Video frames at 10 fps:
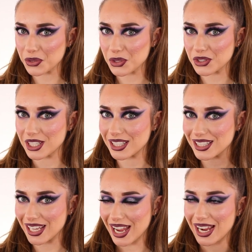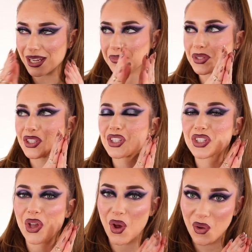So today I am
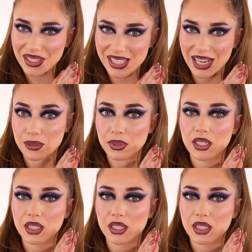so excited